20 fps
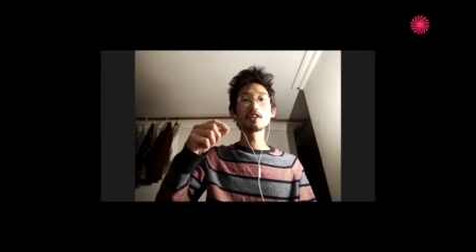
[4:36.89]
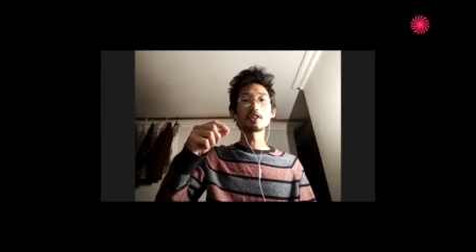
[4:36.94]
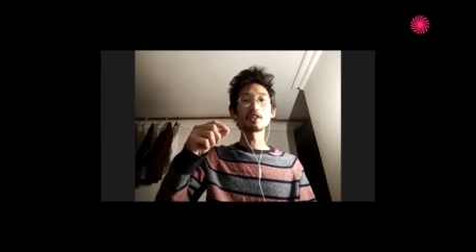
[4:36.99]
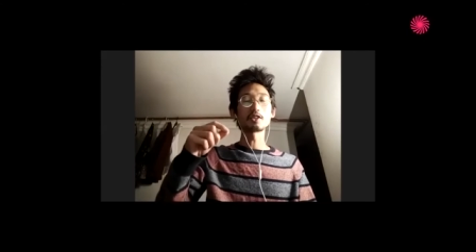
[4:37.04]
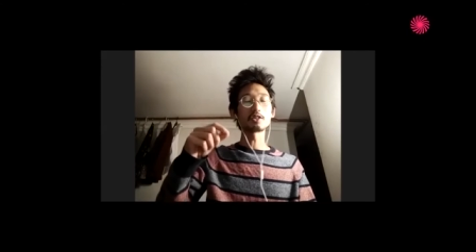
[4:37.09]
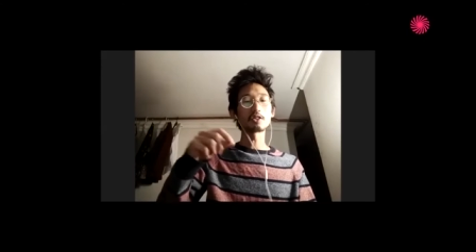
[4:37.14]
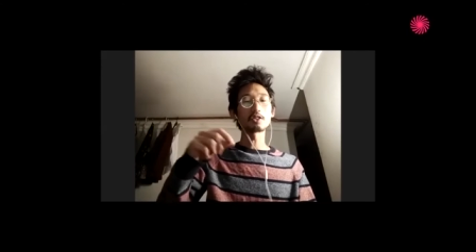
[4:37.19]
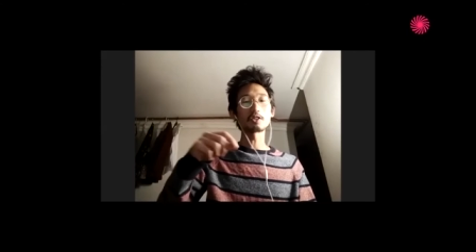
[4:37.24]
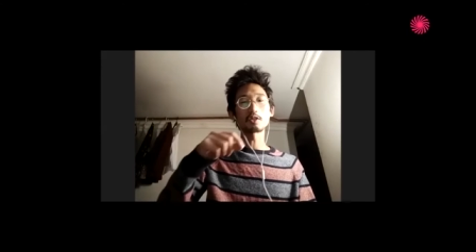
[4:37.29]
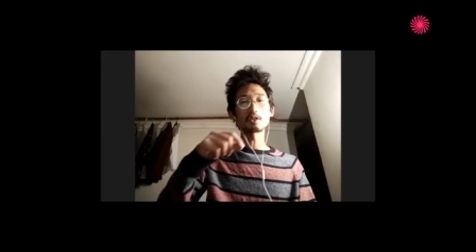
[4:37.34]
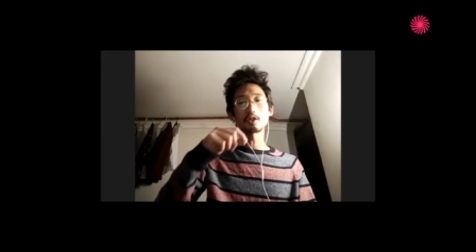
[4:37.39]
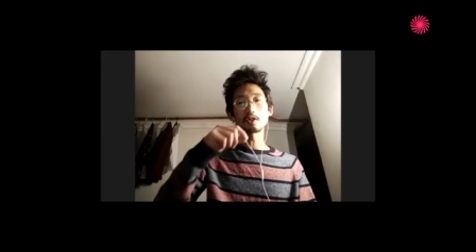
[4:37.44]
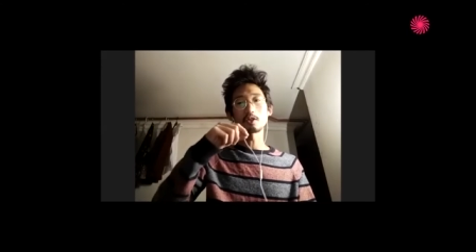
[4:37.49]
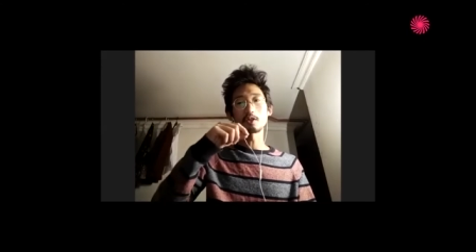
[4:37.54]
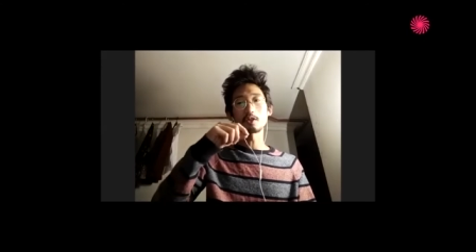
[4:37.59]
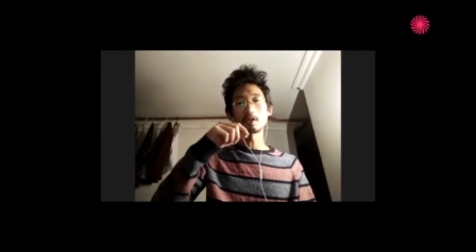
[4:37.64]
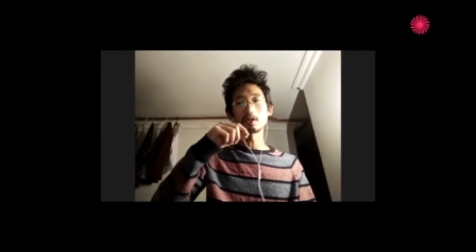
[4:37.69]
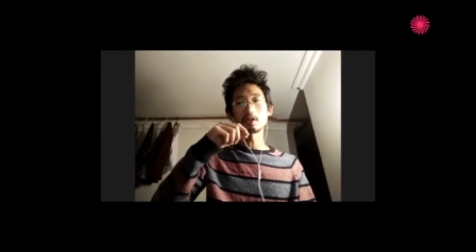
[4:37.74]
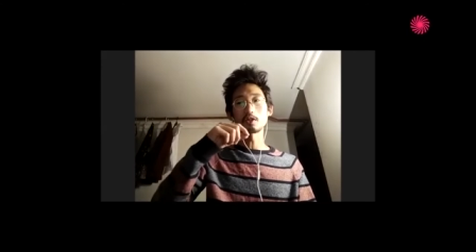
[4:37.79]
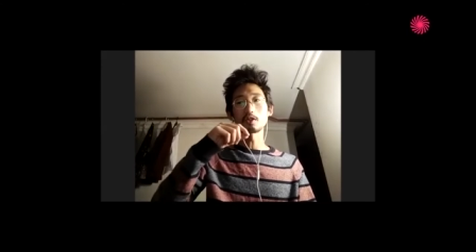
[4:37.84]
you know, go,
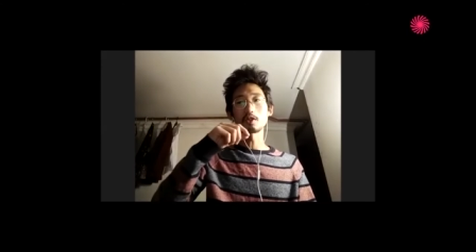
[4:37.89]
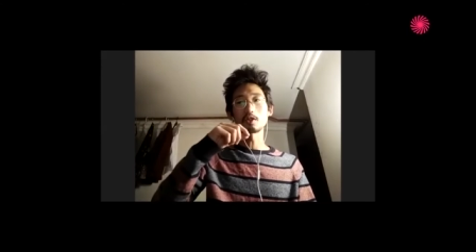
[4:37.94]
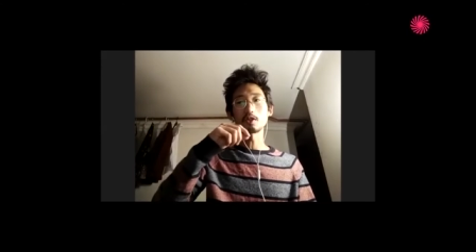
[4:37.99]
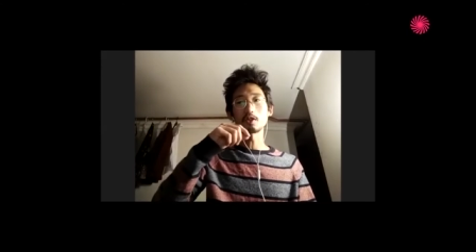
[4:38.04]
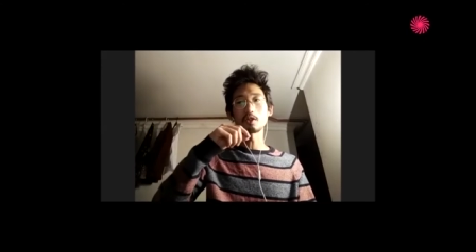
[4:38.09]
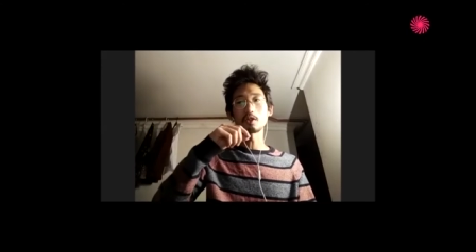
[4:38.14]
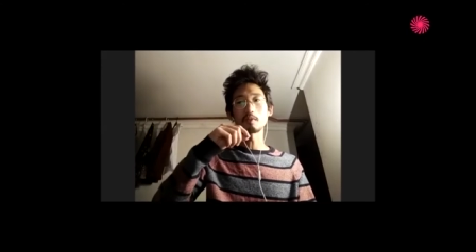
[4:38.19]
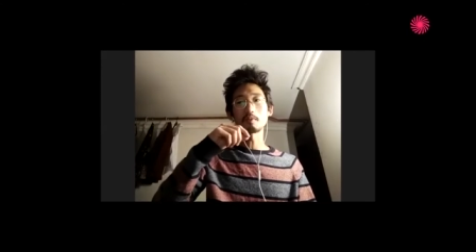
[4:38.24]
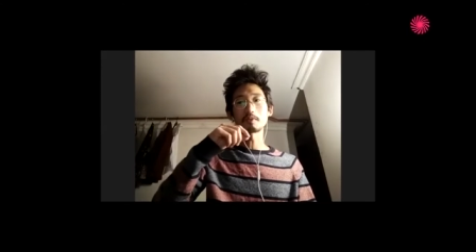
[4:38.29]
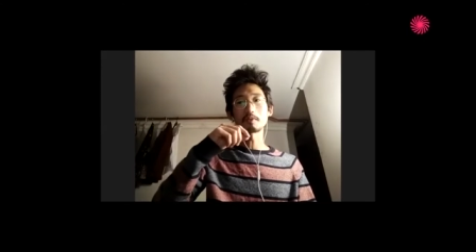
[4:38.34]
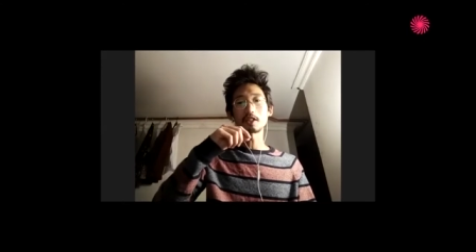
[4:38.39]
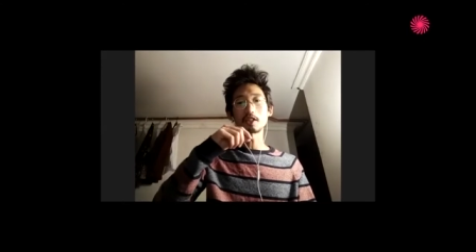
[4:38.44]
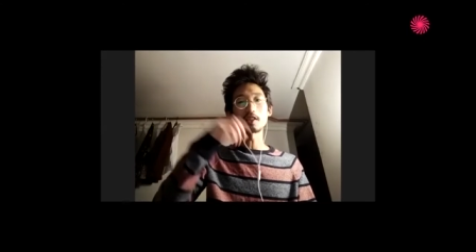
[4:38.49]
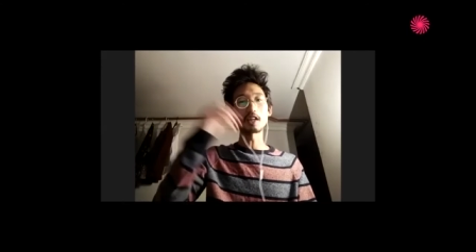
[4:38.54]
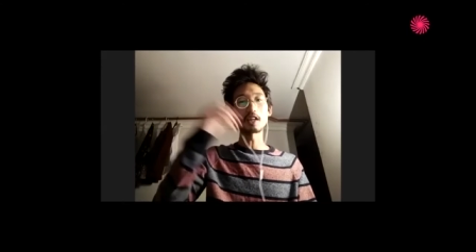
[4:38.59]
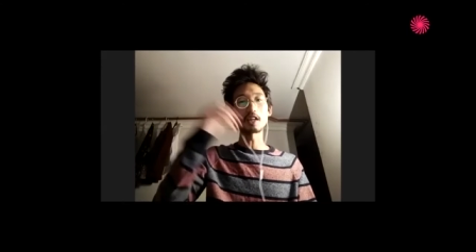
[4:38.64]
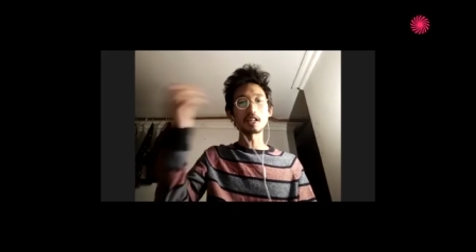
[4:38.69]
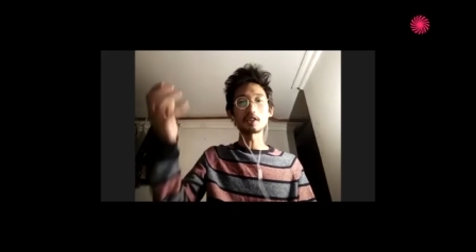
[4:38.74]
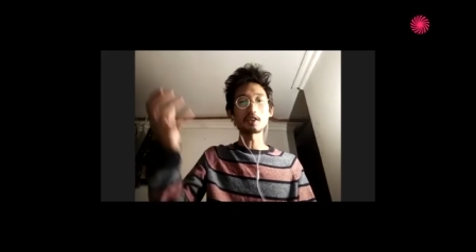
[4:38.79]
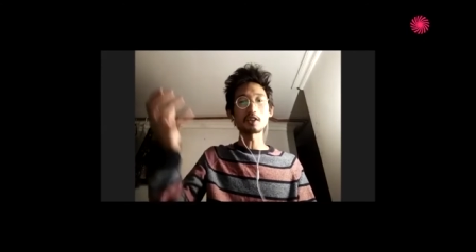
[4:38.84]
you go, you,
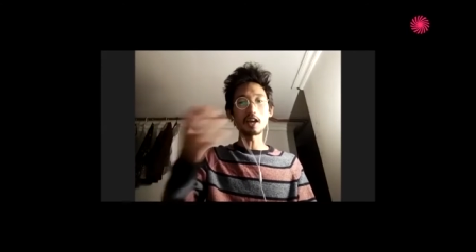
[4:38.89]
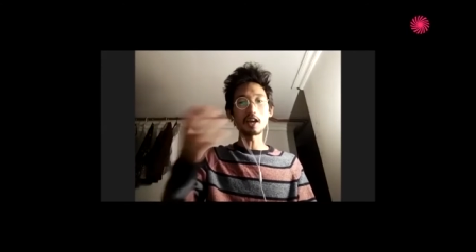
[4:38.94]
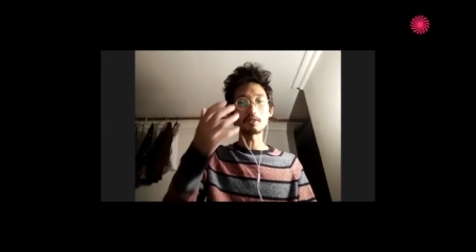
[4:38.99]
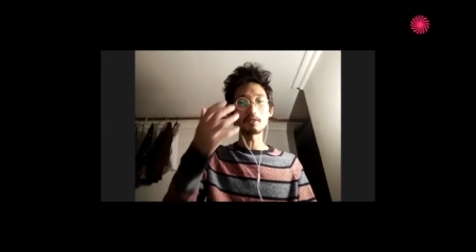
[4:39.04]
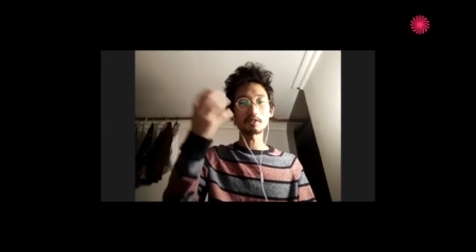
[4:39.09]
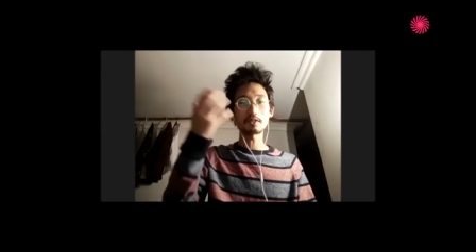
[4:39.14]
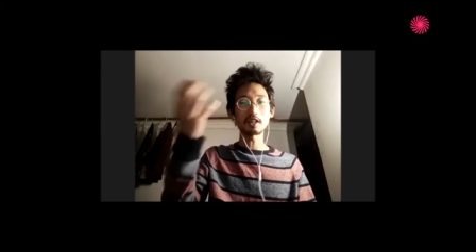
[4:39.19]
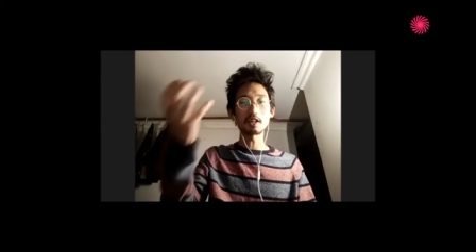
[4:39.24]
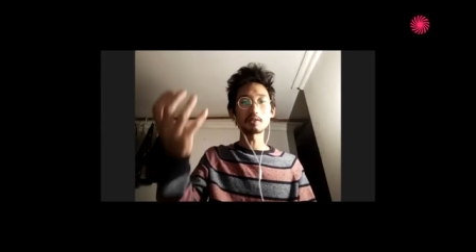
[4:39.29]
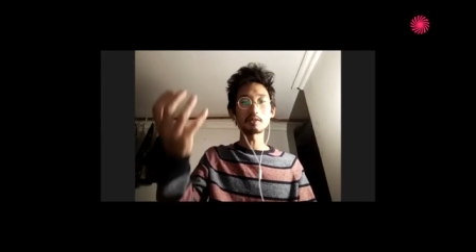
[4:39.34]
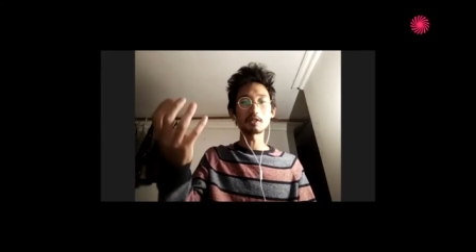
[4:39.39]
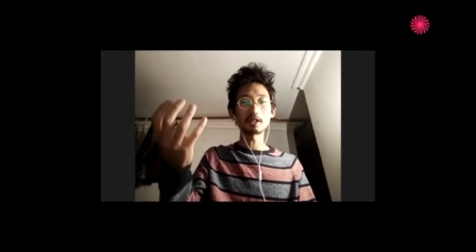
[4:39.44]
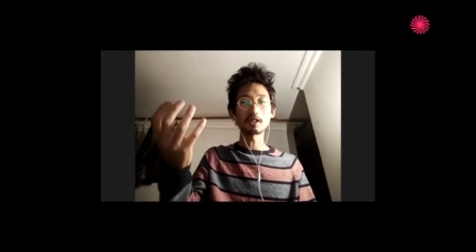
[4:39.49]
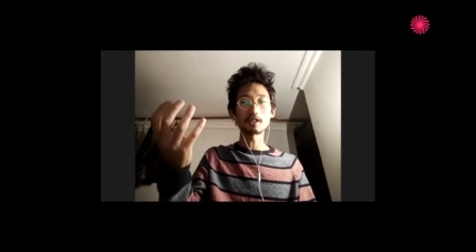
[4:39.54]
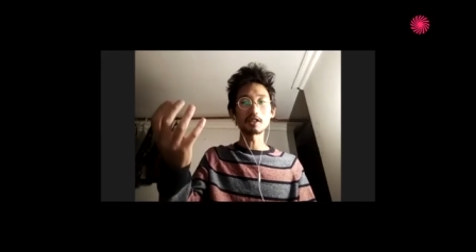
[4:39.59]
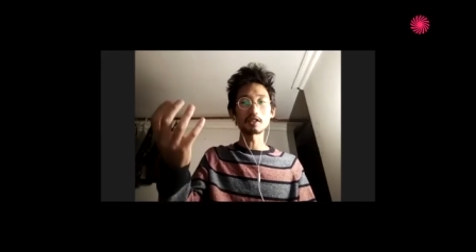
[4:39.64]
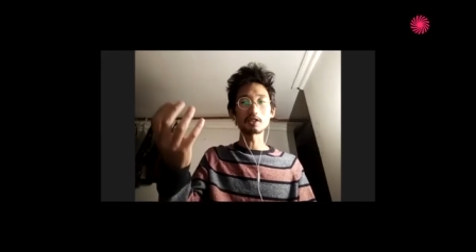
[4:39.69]
you have kind of a,